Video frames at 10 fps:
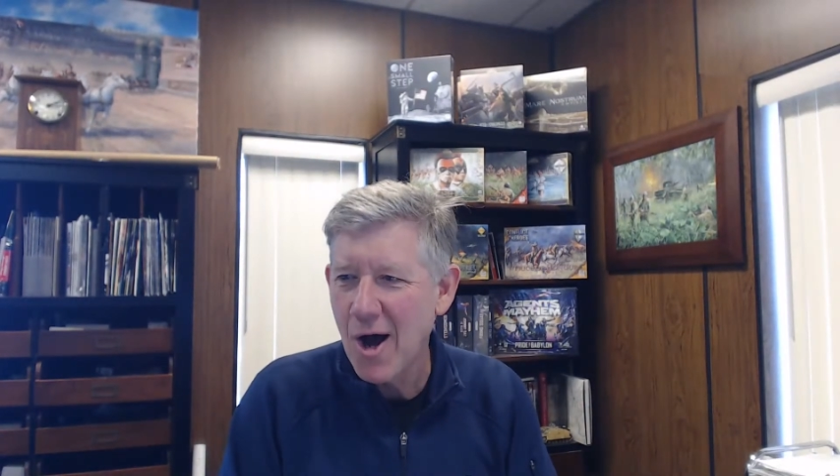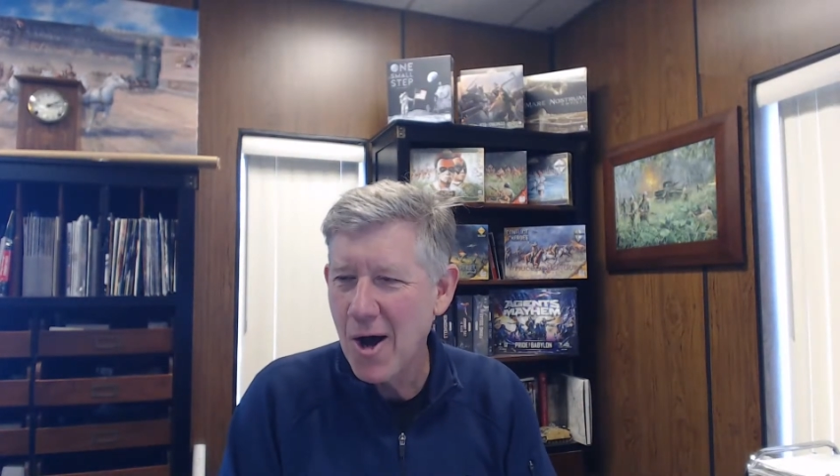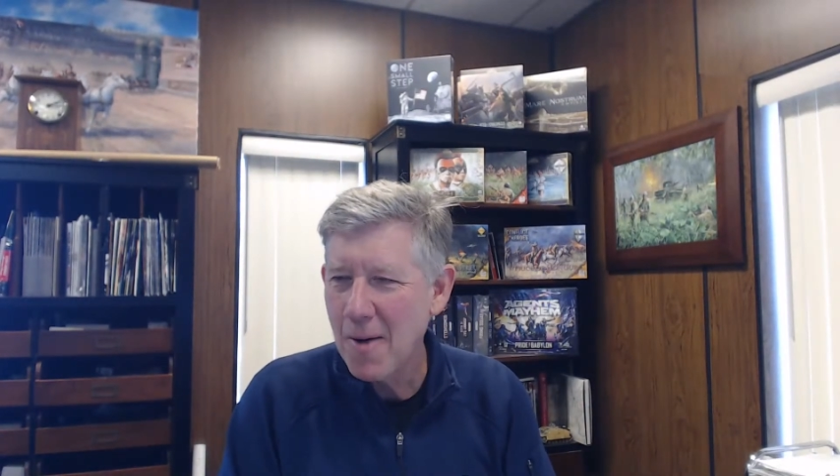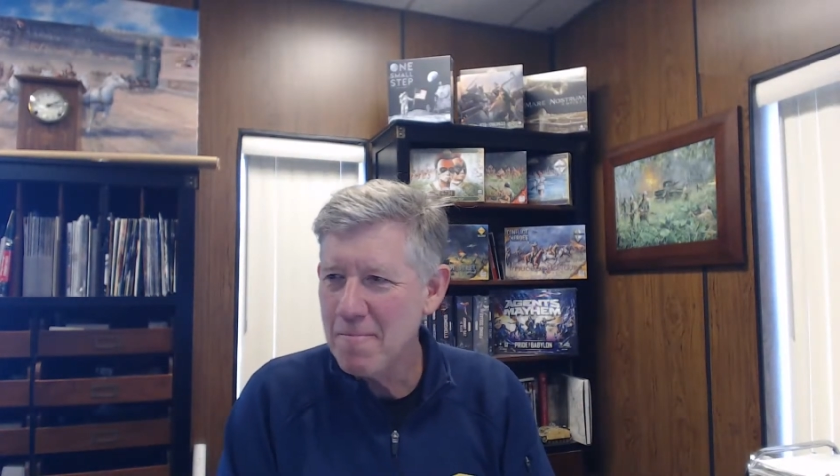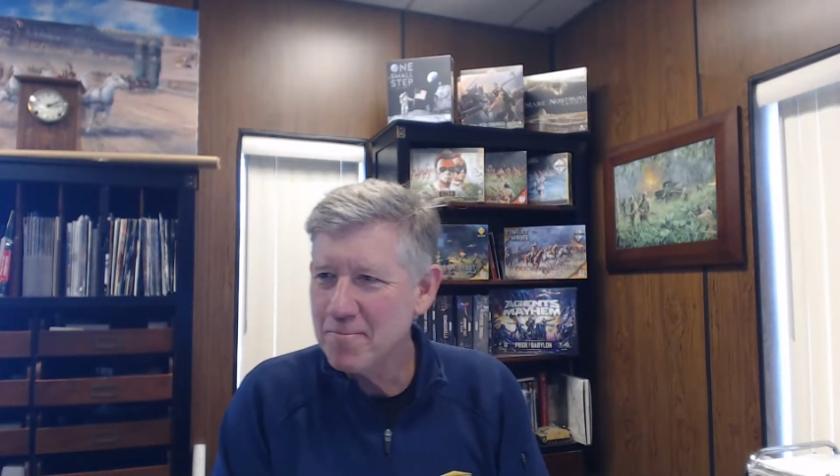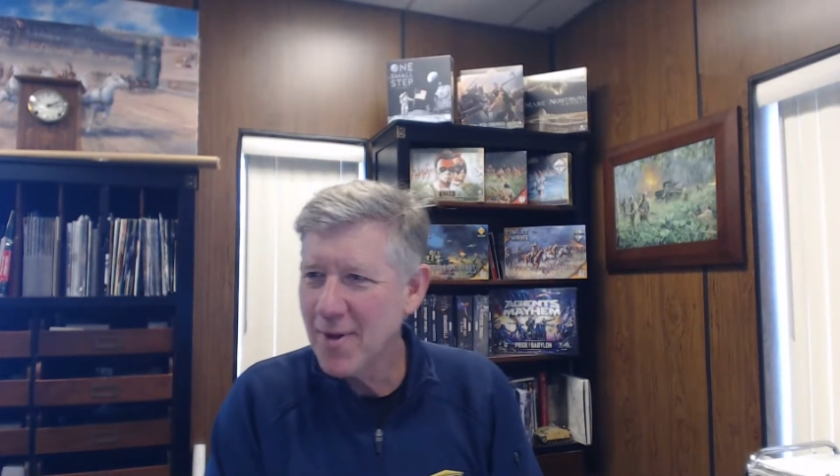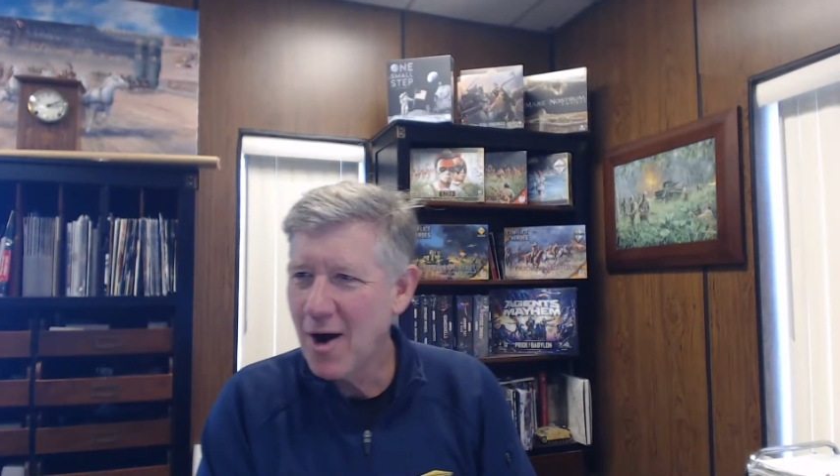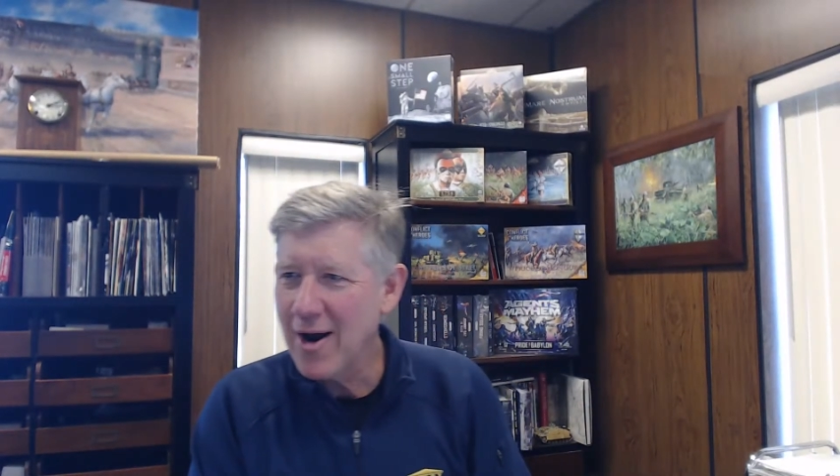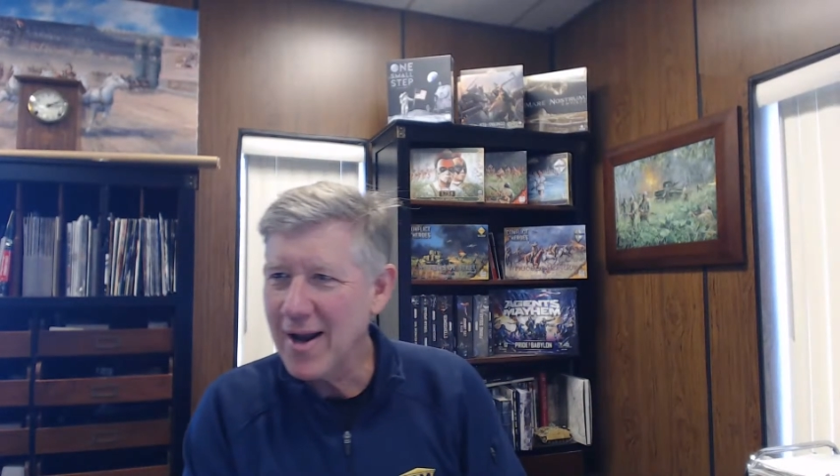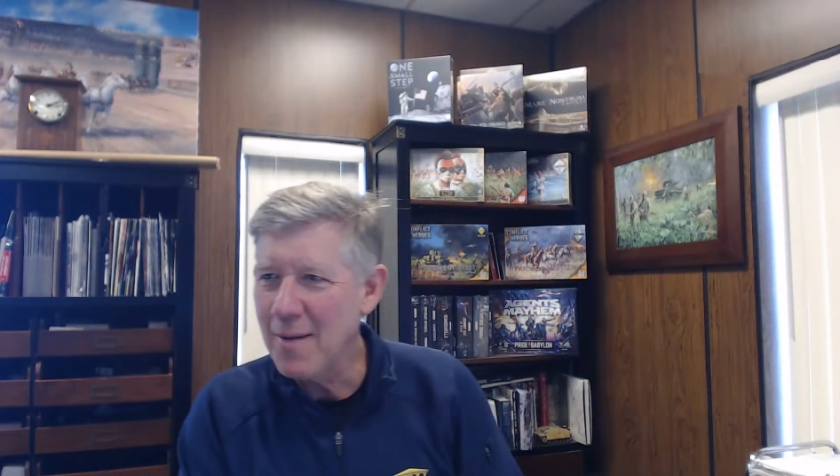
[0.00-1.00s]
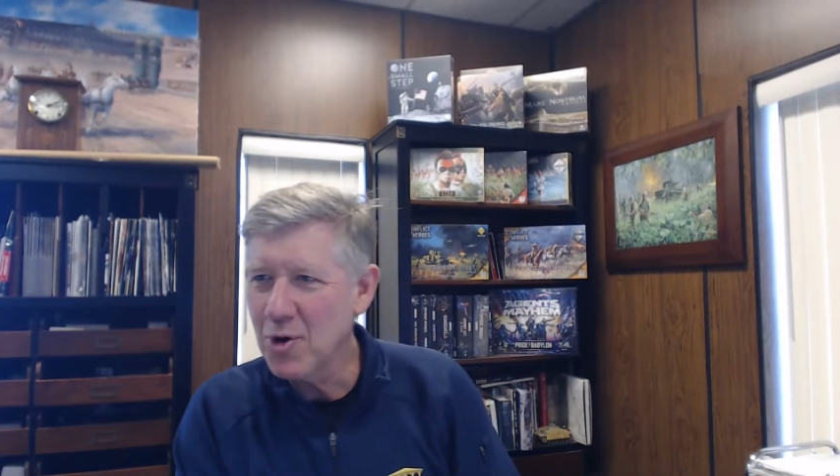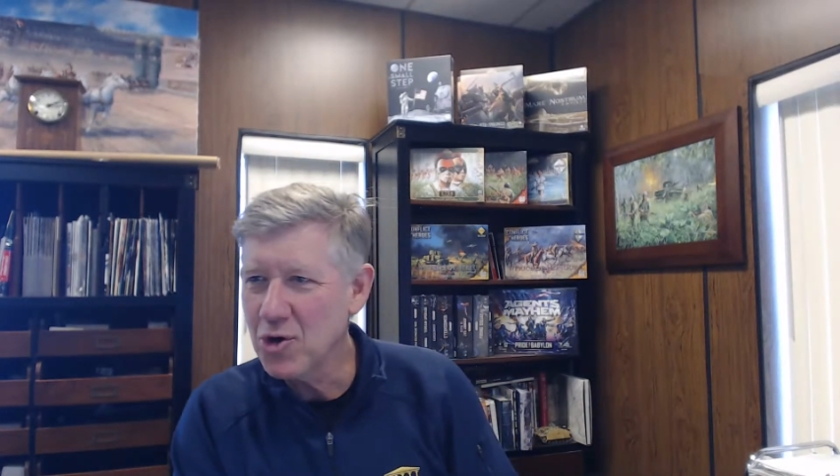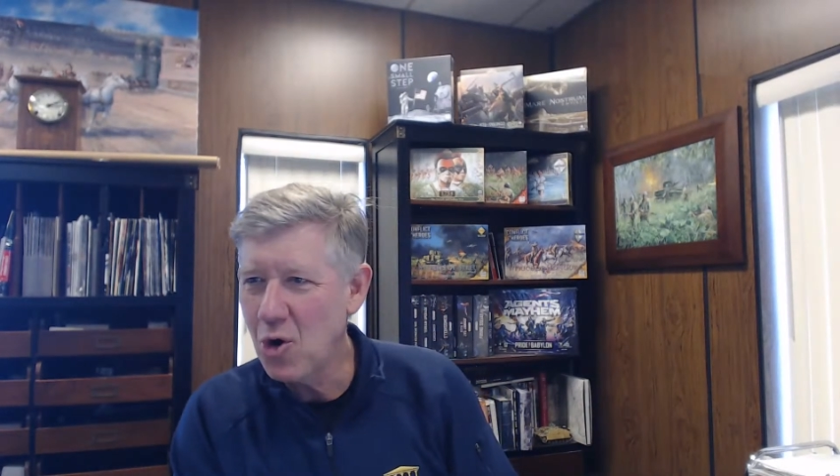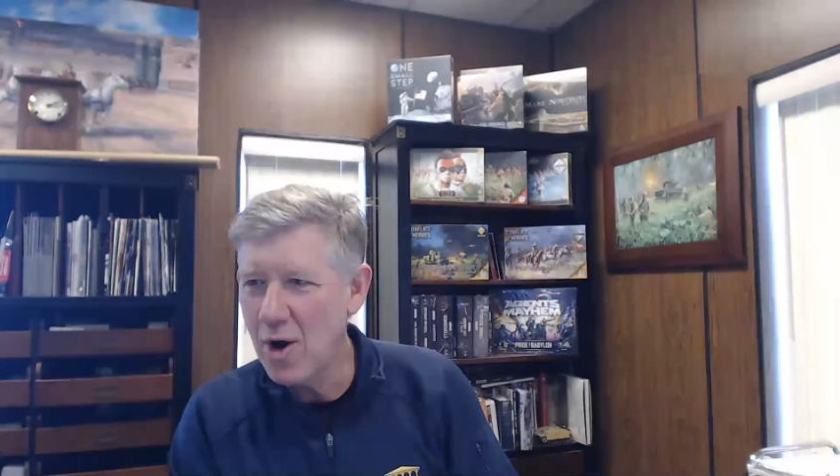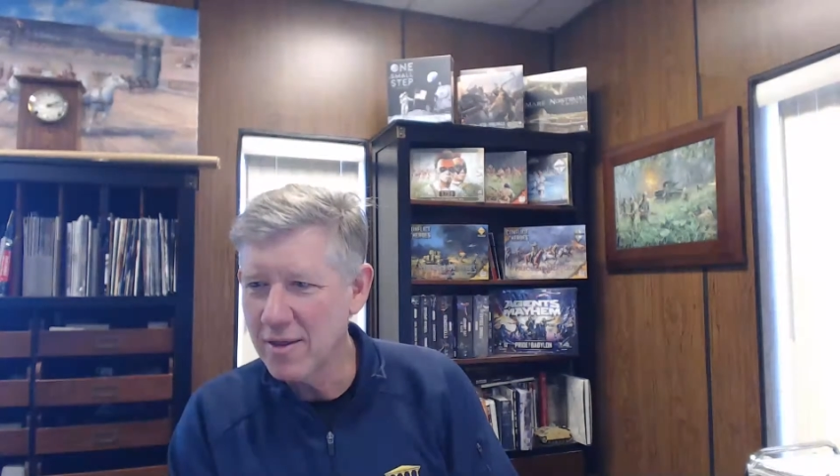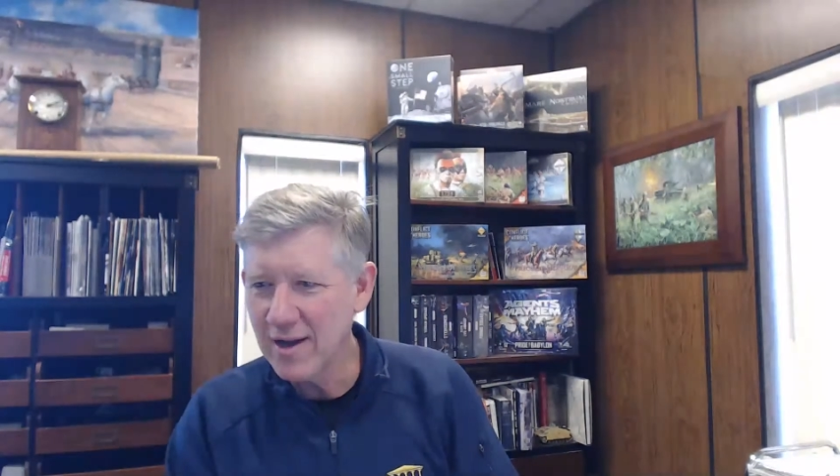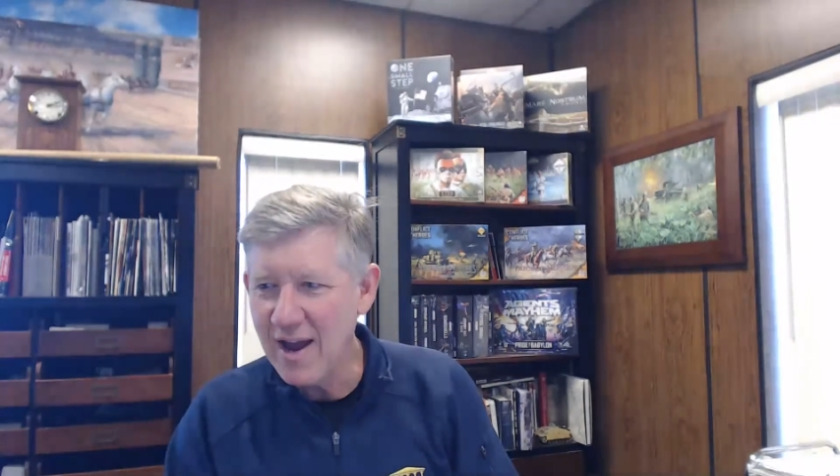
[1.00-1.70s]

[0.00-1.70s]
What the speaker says: All right, I'm going to go on the